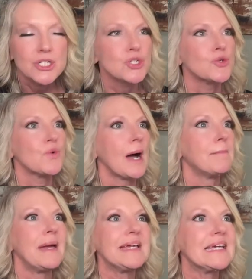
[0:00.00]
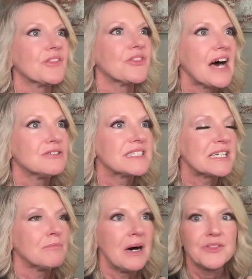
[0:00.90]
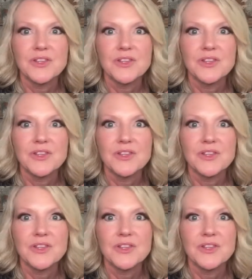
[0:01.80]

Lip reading: to I'm making 1,000 a month.